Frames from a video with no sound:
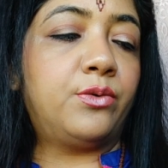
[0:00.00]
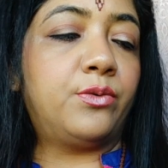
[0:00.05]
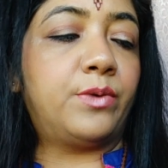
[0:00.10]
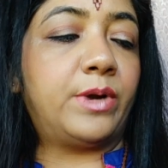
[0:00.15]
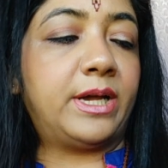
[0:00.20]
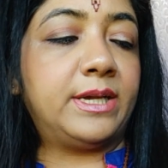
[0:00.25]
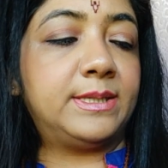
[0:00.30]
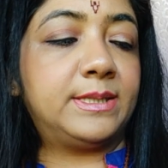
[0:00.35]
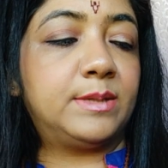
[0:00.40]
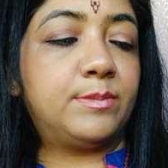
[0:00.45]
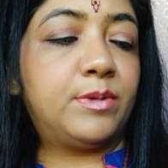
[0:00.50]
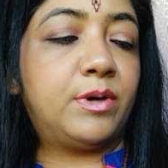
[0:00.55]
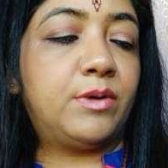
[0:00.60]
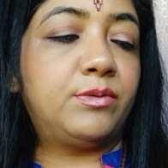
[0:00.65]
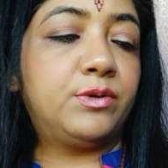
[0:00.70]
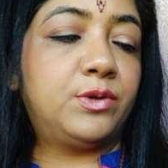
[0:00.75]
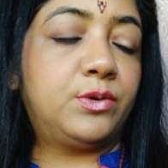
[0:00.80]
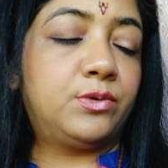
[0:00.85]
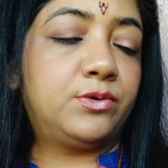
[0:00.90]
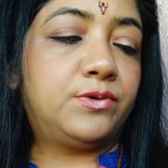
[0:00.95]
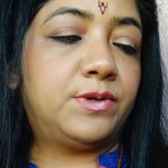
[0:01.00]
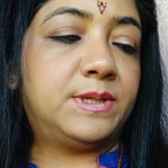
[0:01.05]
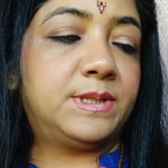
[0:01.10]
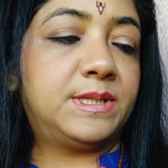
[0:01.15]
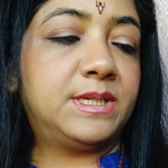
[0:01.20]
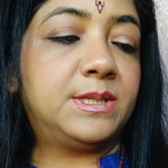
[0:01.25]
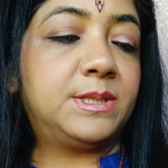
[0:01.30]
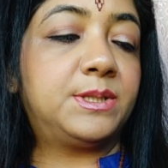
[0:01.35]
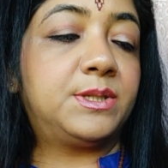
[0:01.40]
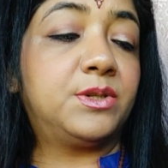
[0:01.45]
rise above, don't
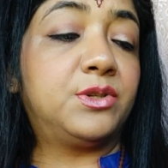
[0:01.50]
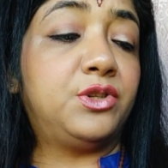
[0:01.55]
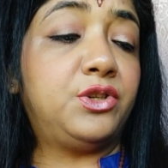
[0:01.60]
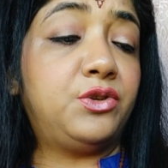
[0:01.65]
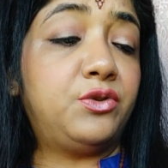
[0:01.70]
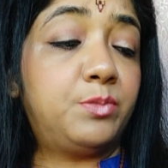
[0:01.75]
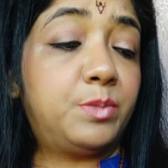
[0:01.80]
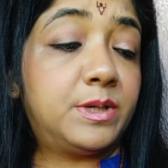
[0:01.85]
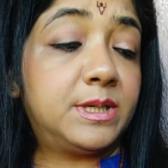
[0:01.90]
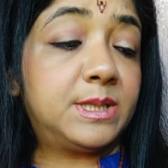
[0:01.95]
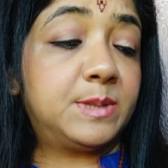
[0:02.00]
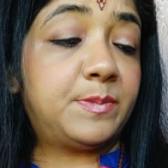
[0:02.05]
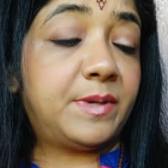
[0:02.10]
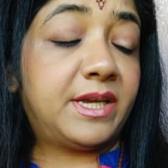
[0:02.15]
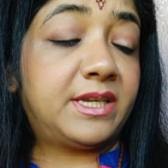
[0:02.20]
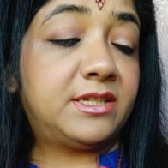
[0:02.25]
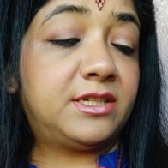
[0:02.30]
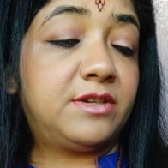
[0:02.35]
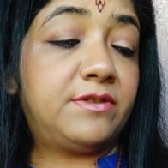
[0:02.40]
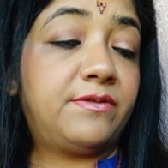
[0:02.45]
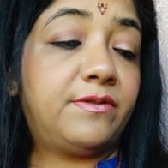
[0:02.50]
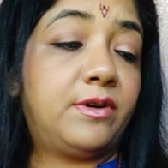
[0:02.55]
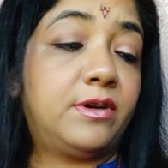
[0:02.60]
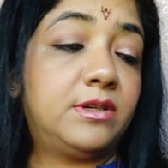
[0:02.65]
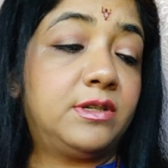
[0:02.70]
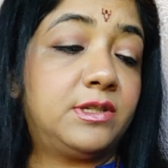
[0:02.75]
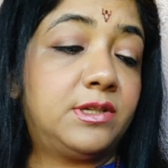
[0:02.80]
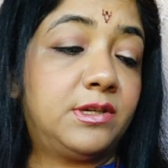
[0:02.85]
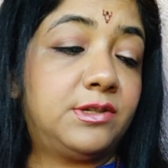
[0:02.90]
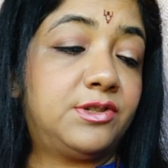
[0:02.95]
resist, new perspective,
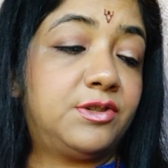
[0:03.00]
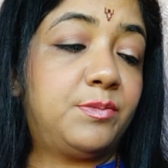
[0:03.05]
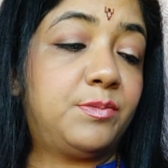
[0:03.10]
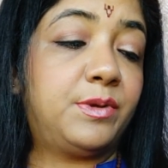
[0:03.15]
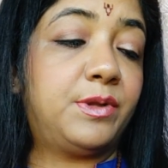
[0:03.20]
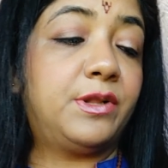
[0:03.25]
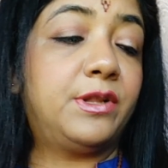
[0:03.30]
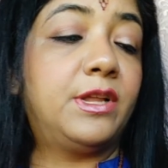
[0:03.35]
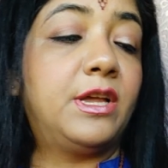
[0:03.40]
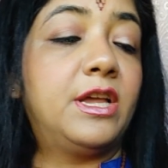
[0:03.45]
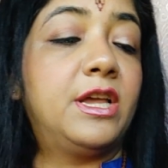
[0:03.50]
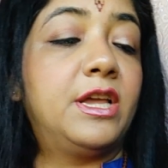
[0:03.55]
untouchable,